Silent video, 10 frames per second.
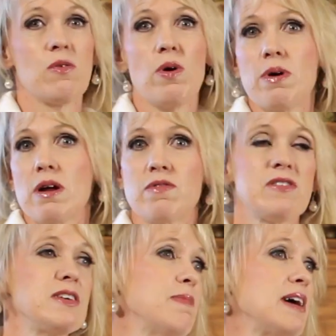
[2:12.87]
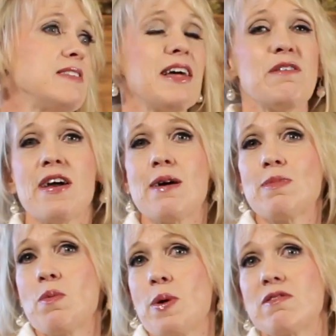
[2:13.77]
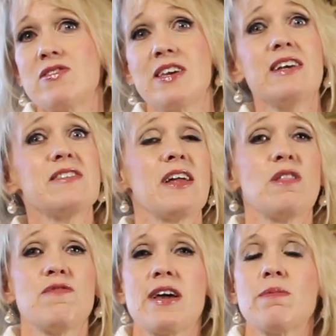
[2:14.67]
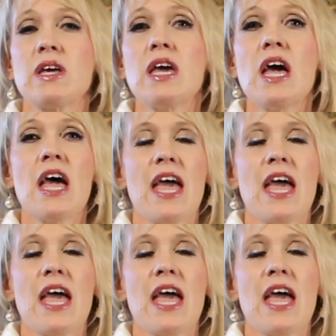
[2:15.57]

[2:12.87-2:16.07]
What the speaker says: We went over to see my side of the family, we went over to see his side of the family,